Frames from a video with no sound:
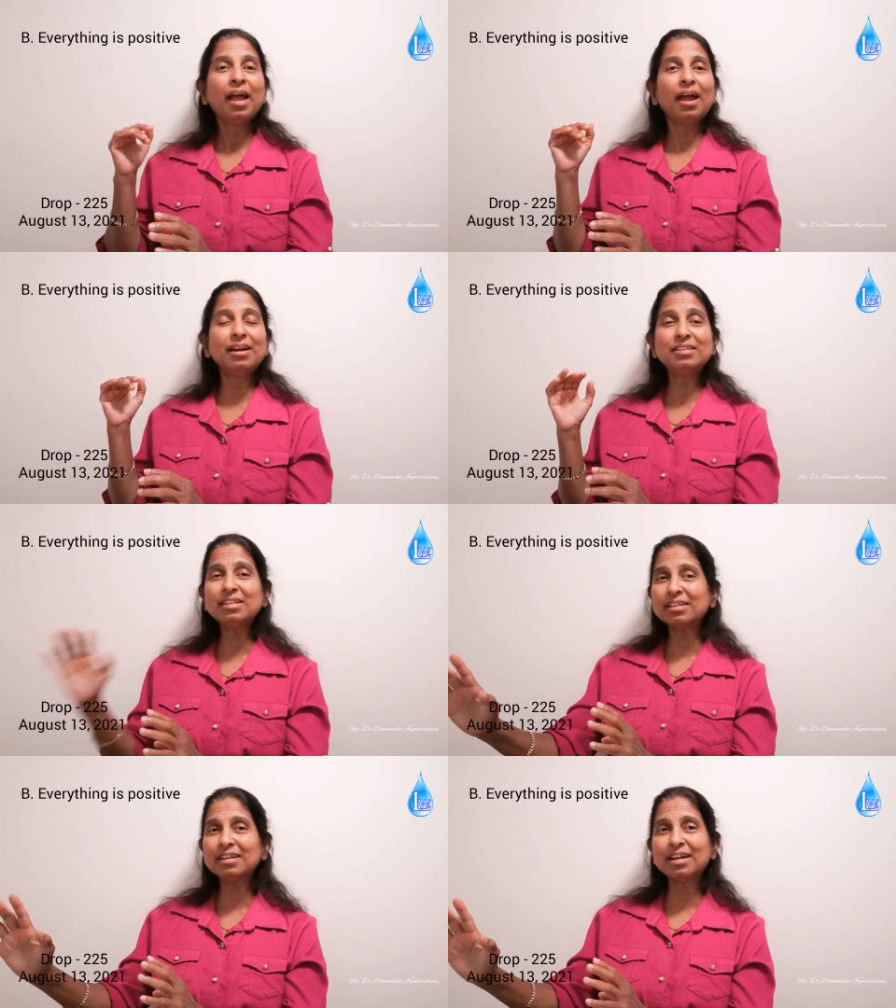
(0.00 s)
And
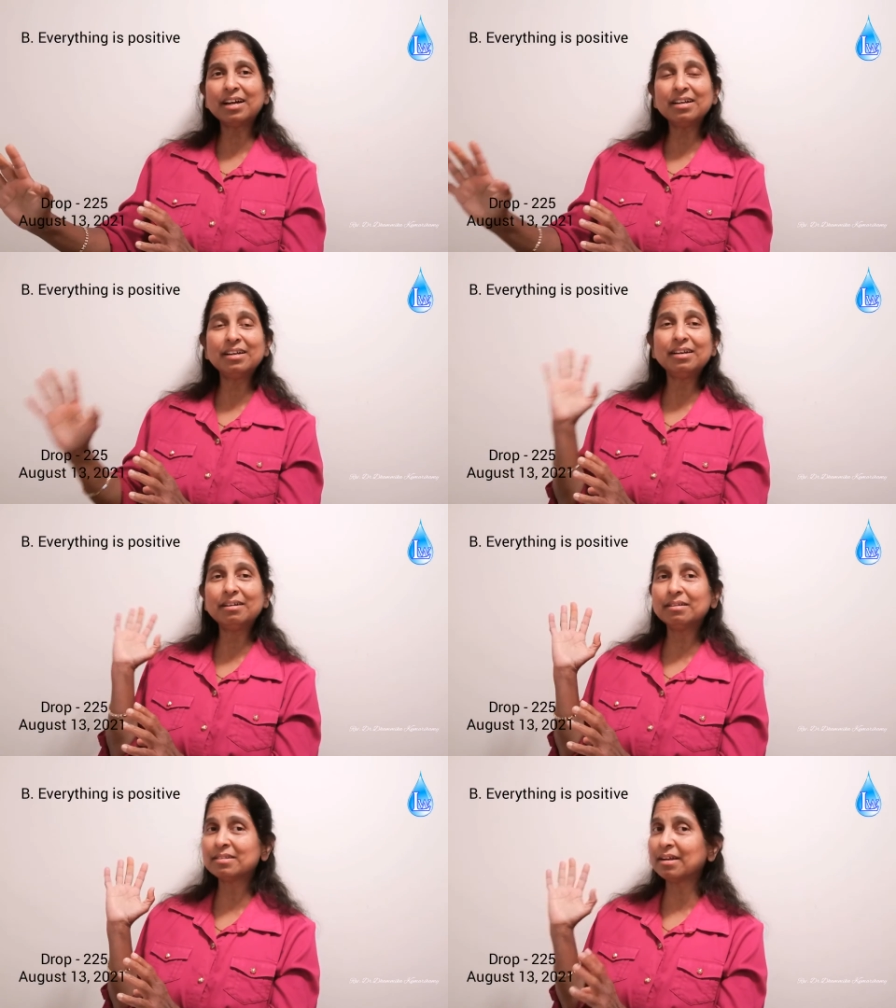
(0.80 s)
children
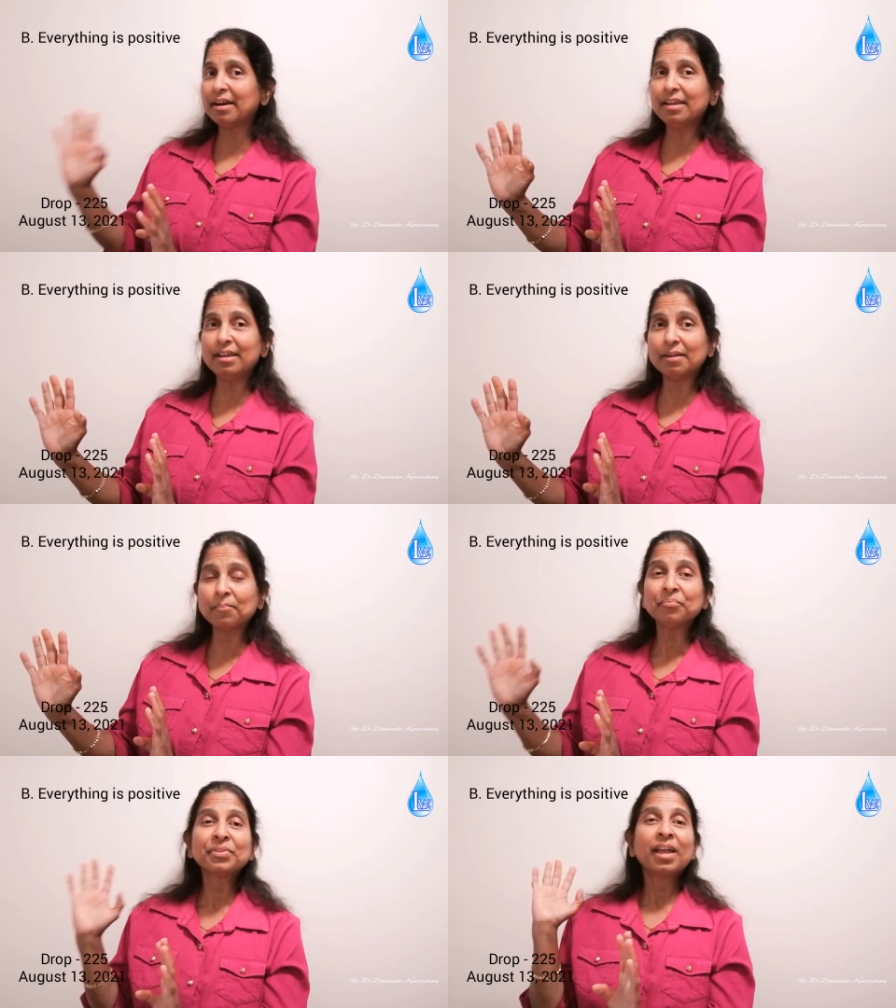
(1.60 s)
are
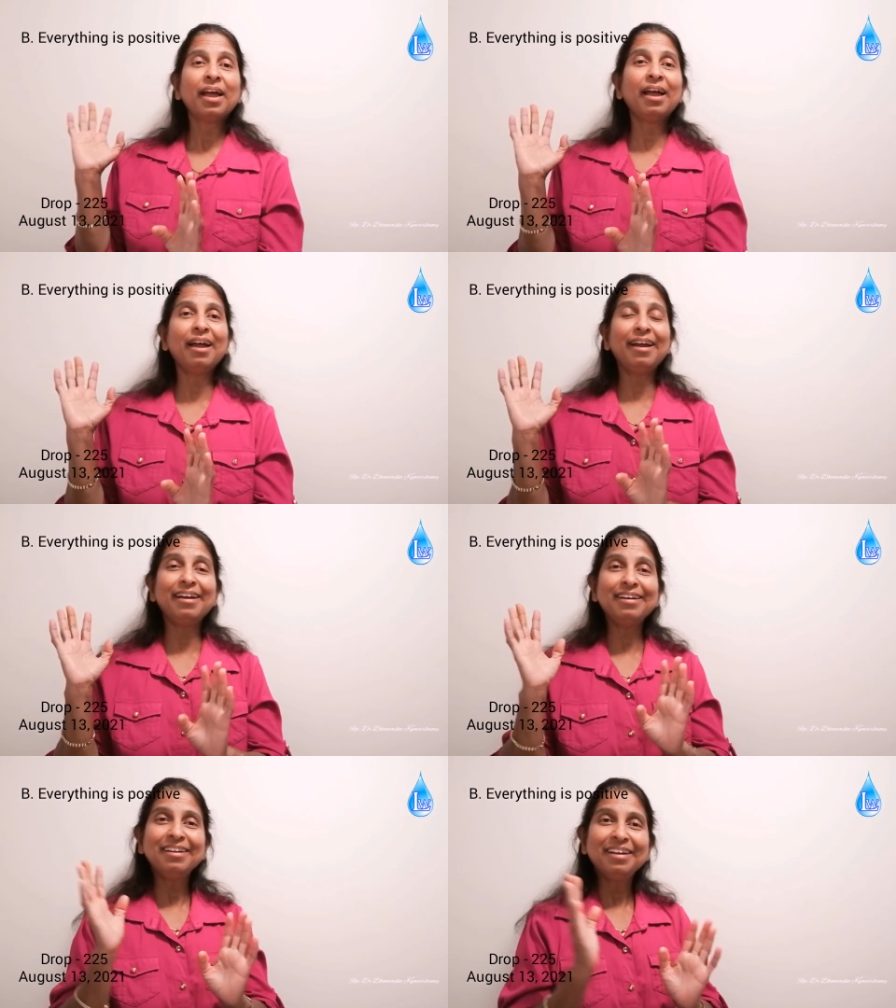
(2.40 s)
studying.
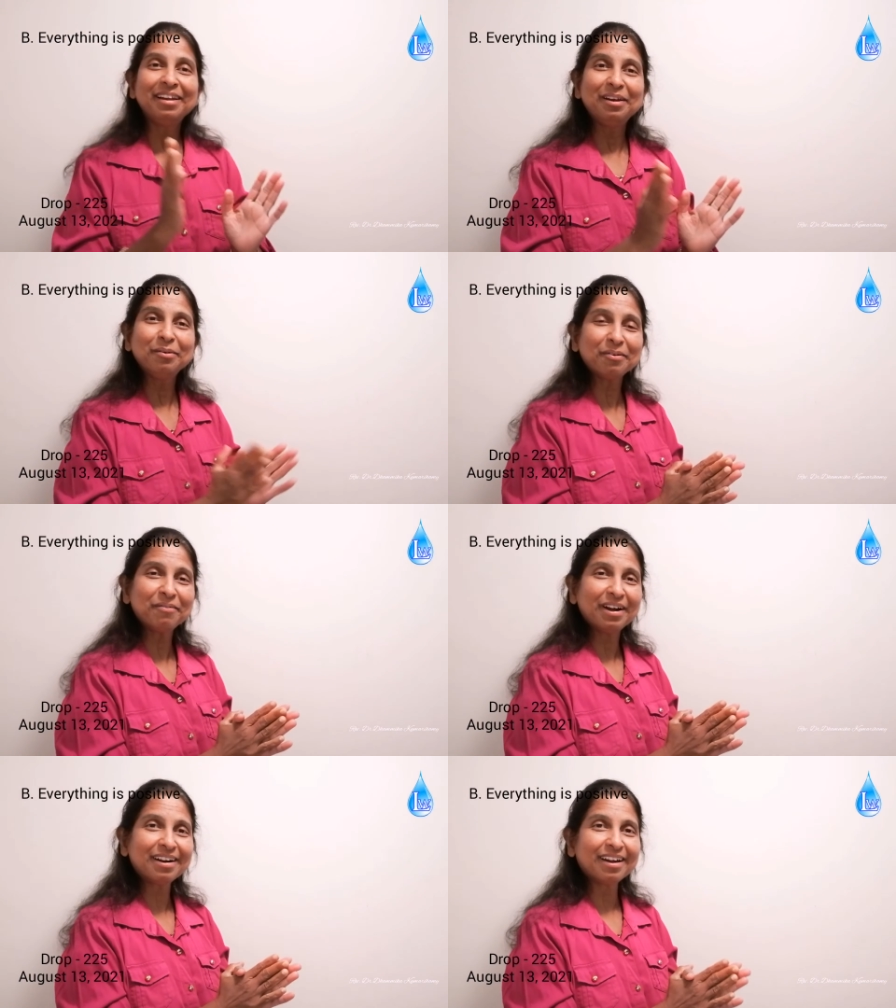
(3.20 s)
And
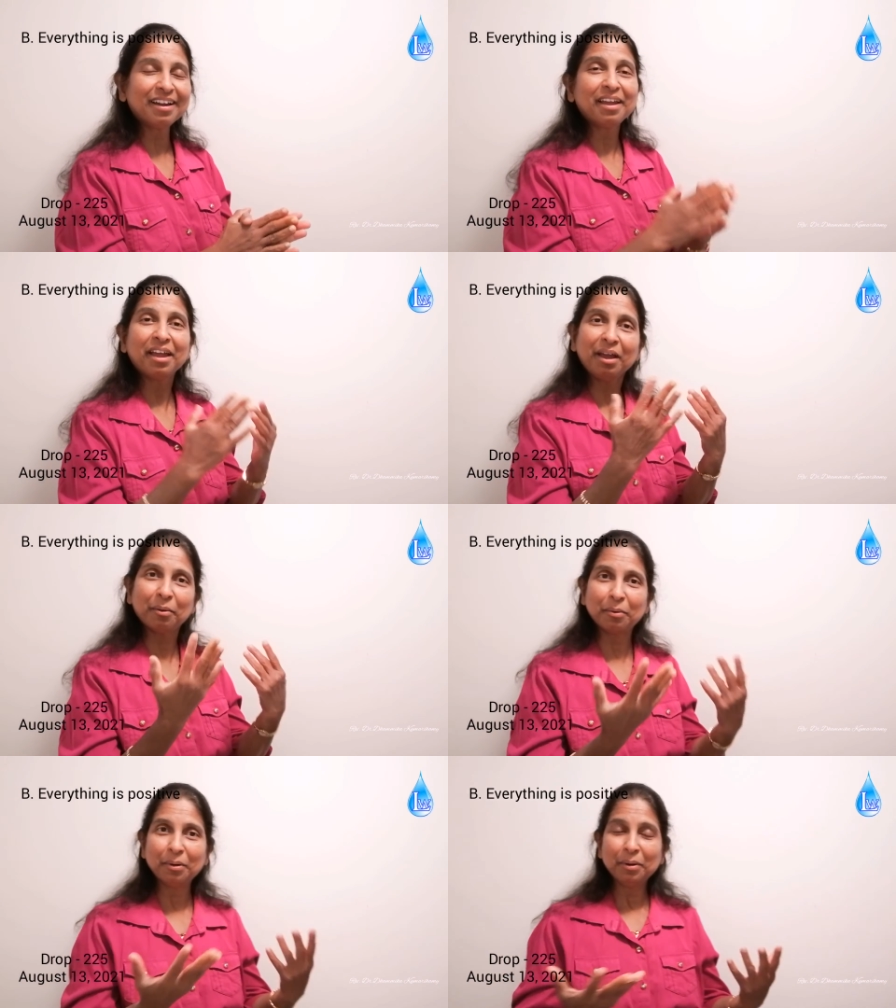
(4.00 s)
look what I
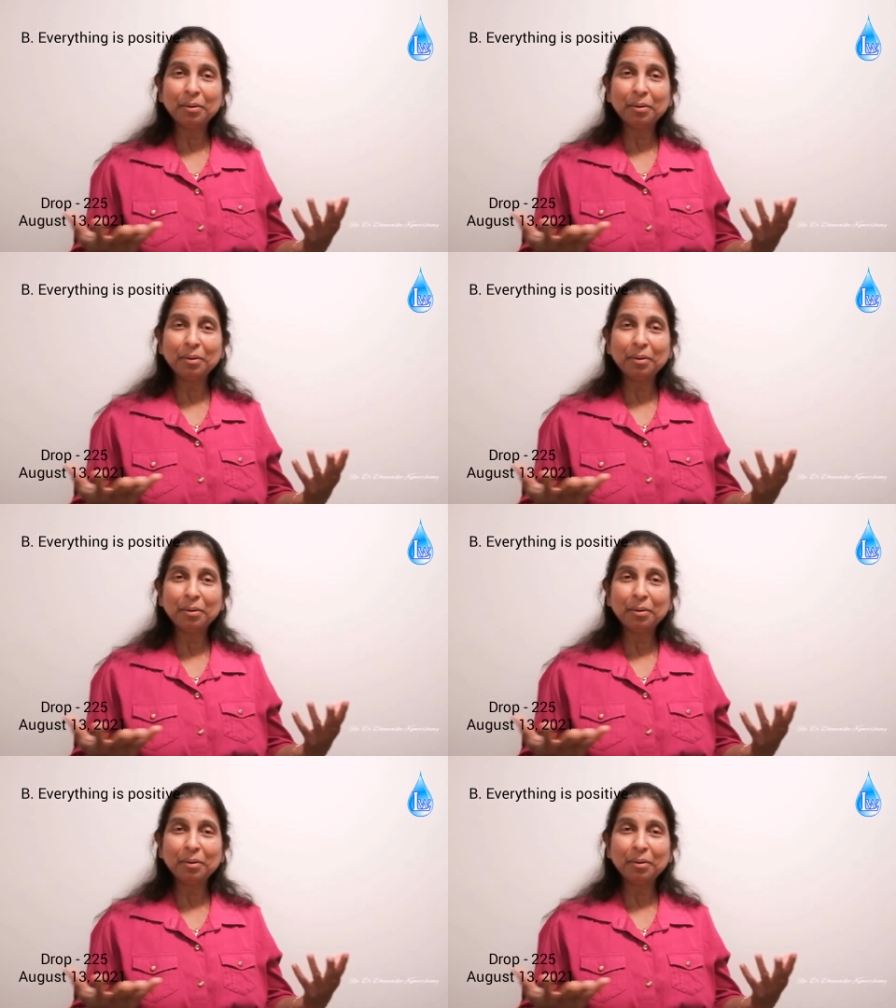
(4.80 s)
have.